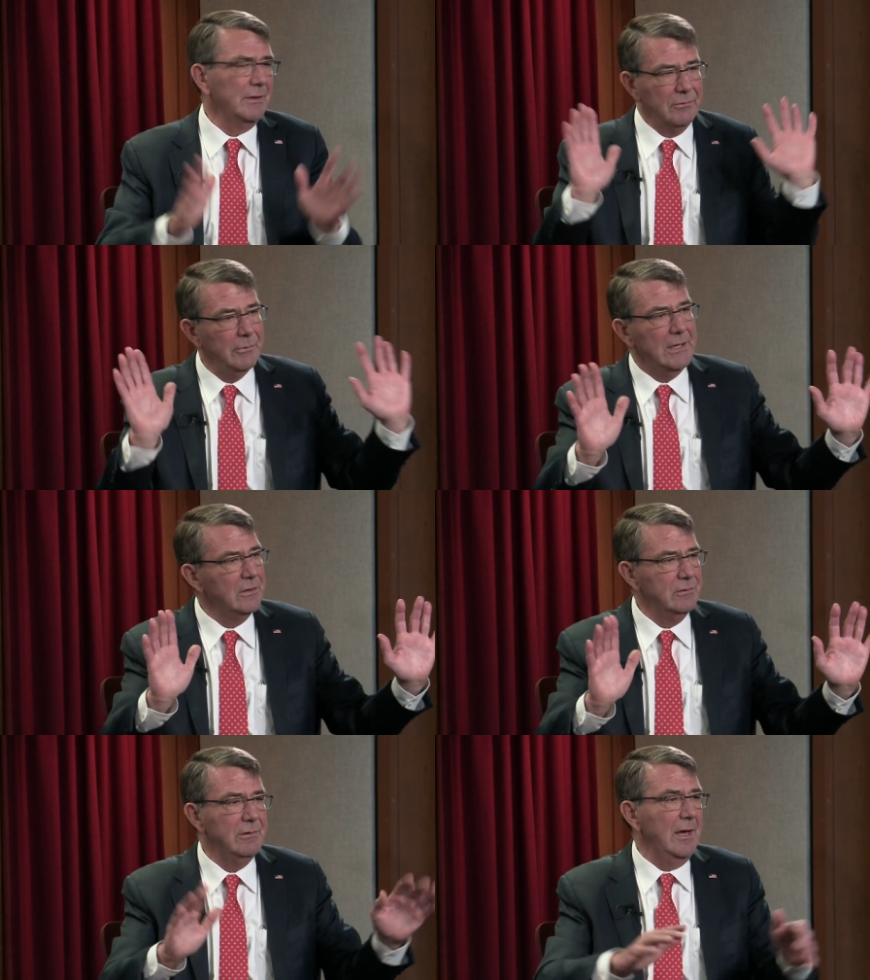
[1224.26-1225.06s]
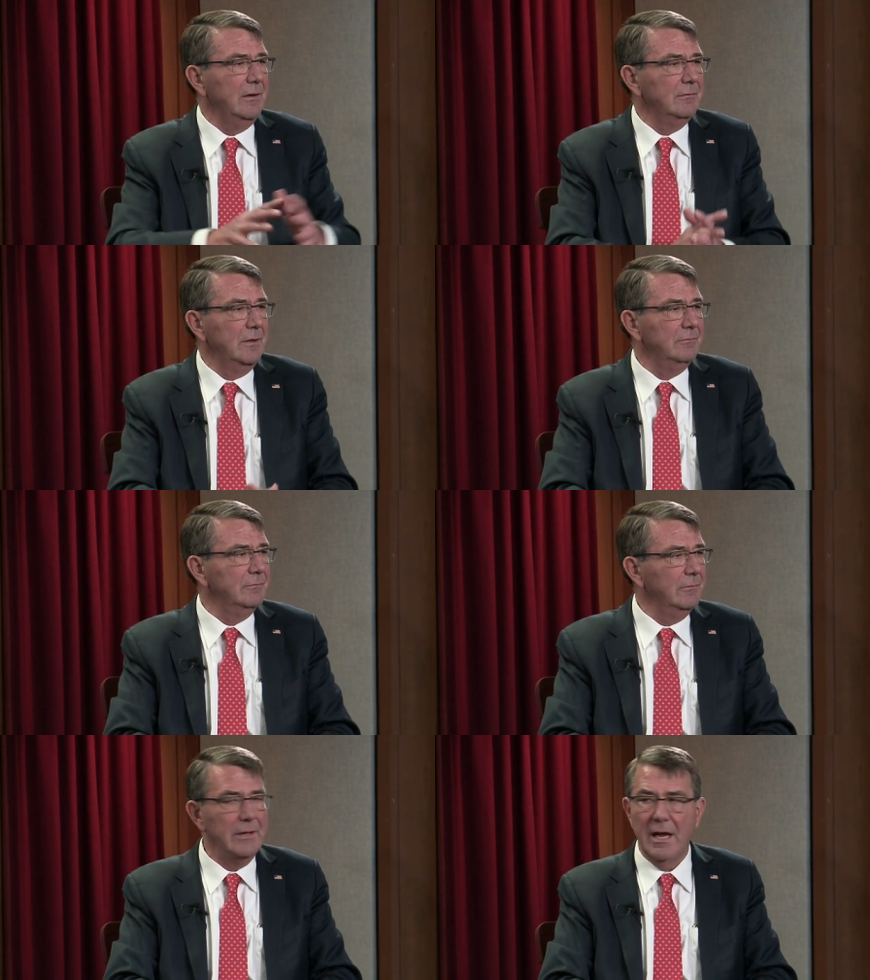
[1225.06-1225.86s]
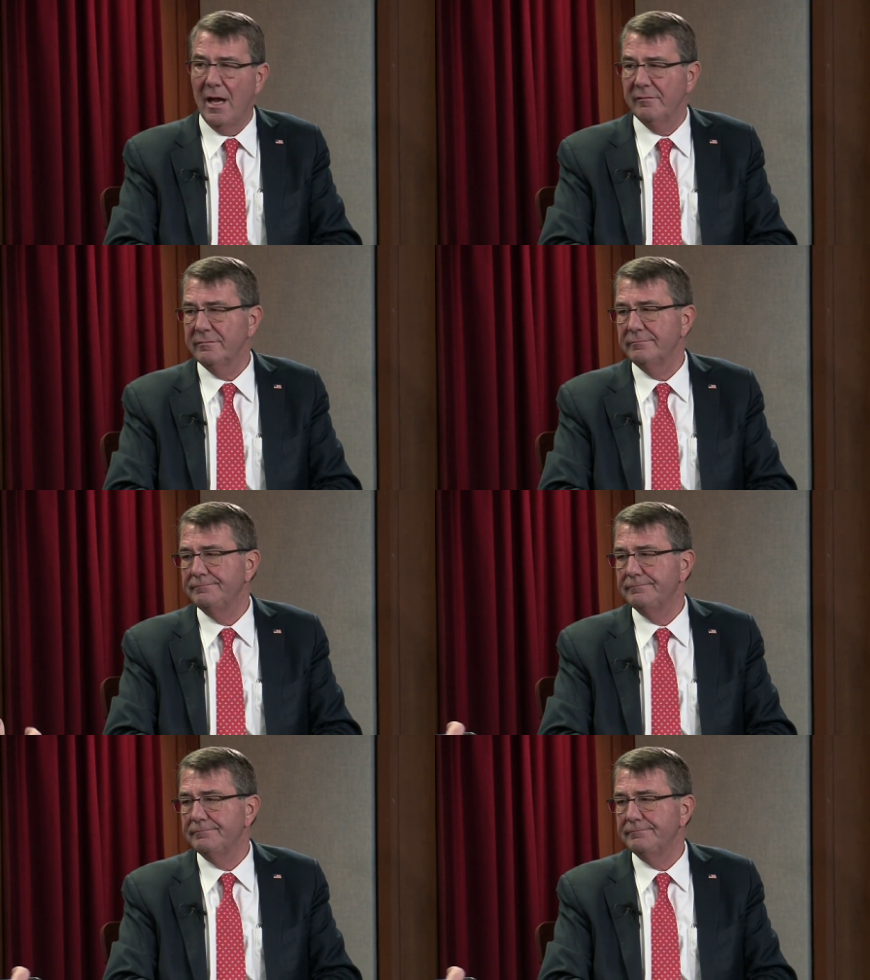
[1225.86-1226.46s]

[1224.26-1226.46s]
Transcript: but we can do that, and we have.